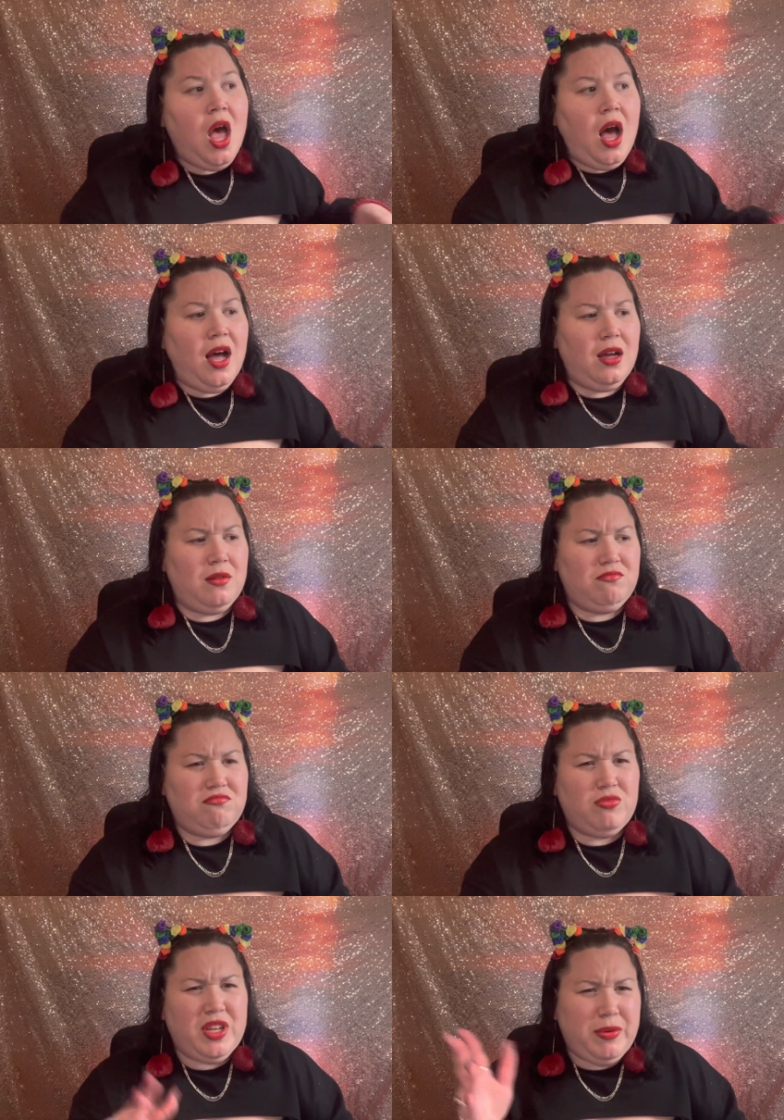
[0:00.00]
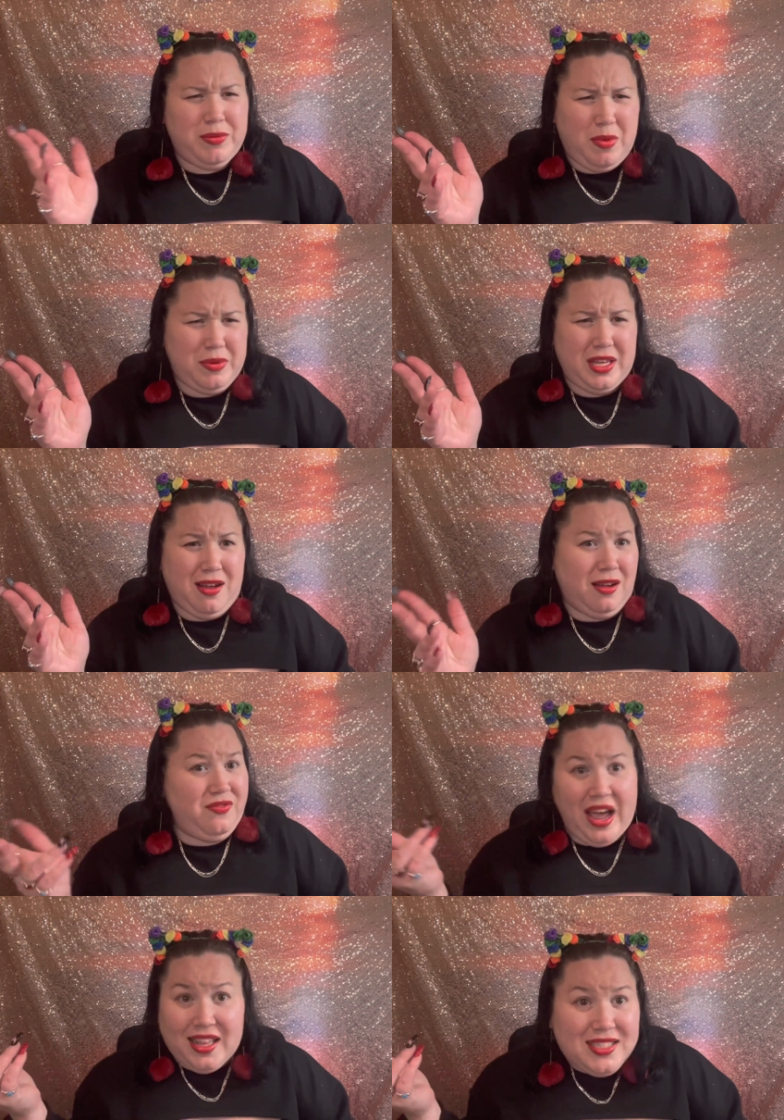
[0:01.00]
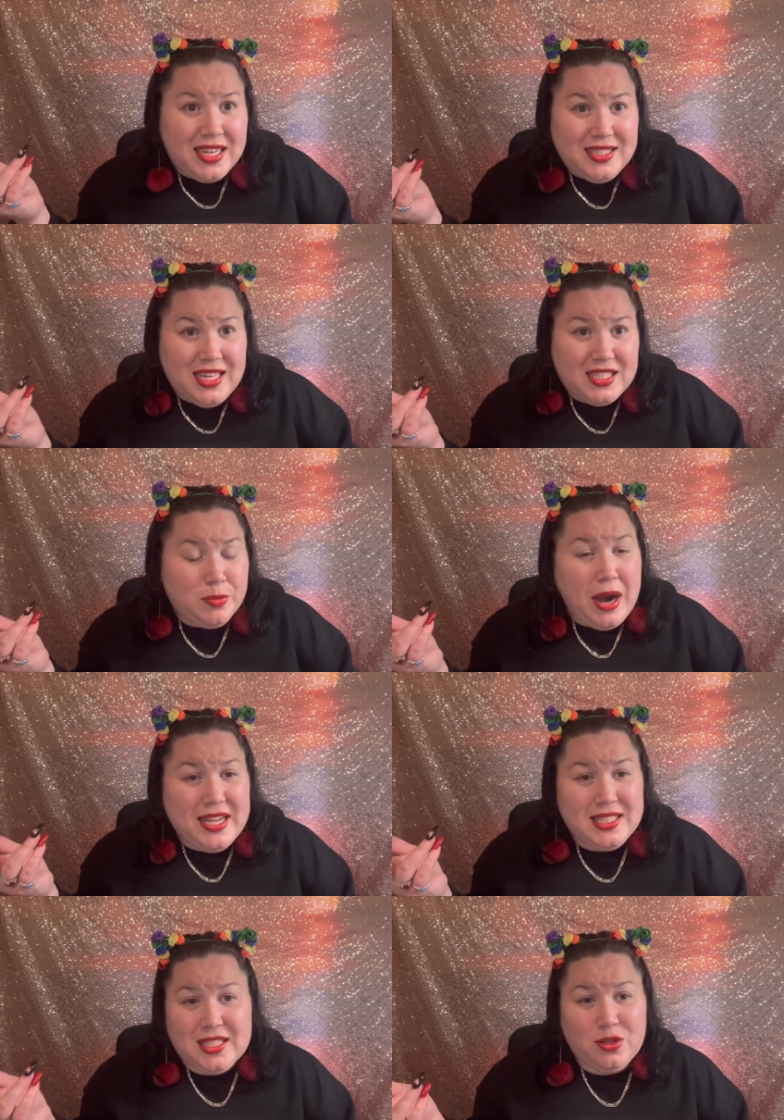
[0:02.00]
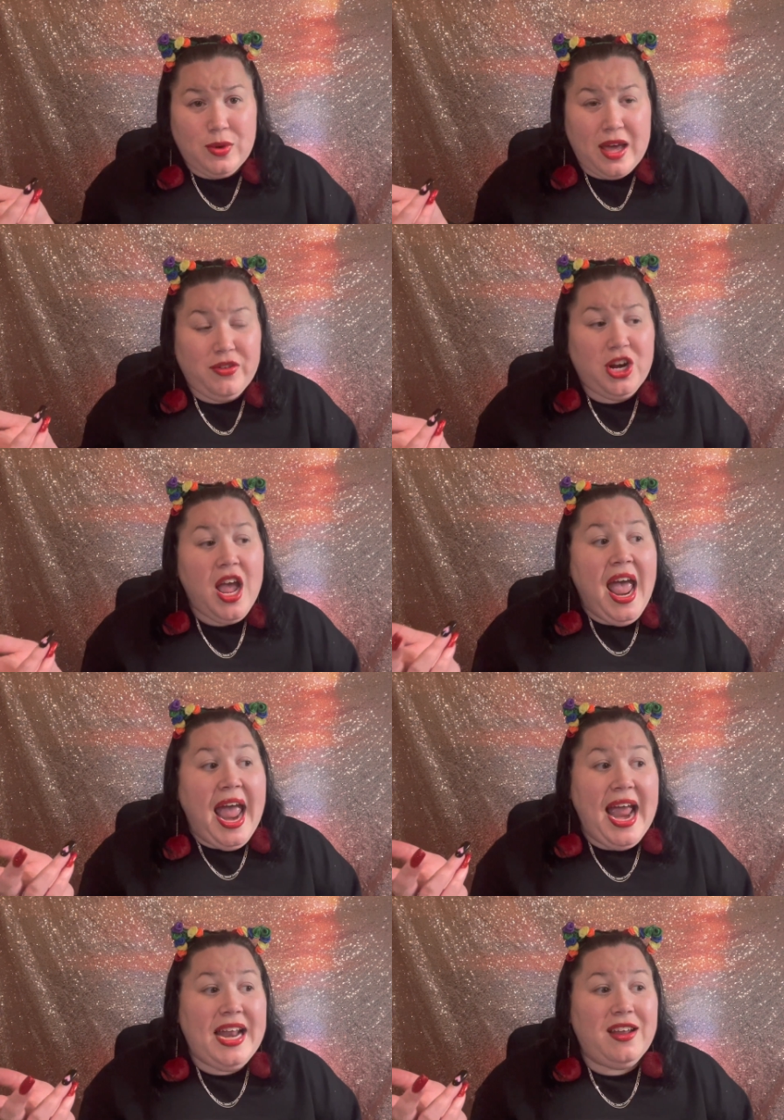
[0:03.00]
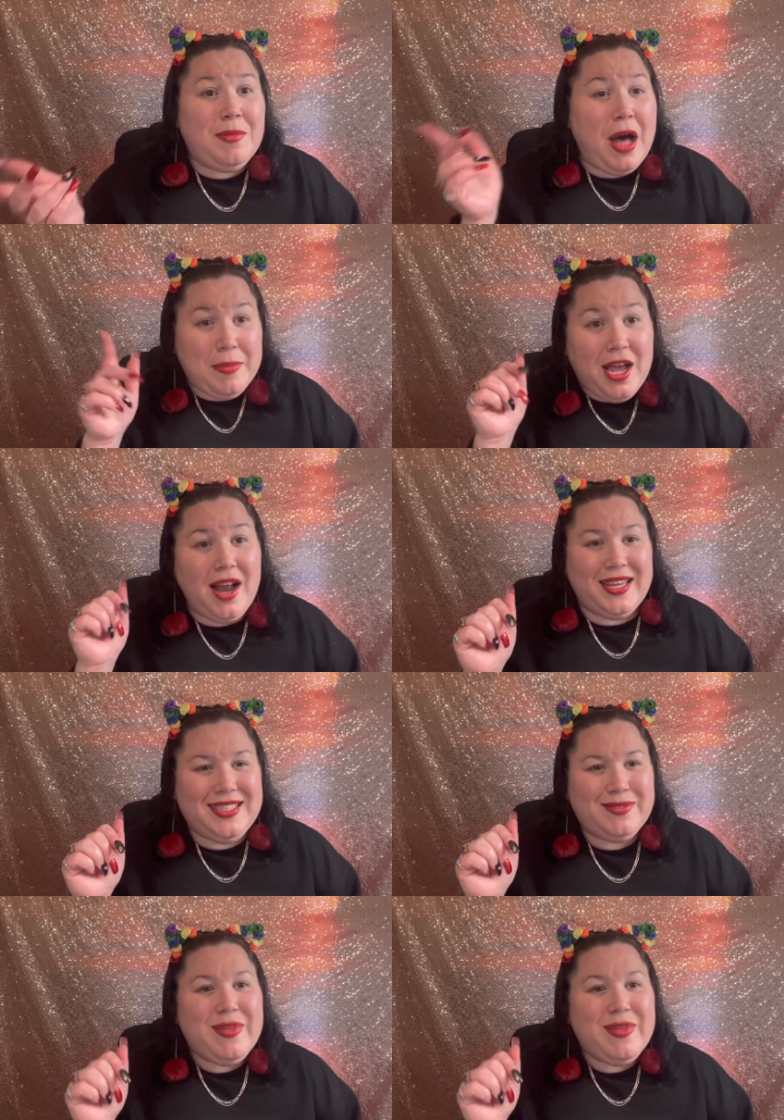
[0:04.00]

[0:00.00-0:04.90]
What were they called? Valentine's Day surprises or whatever. And I'll be honest,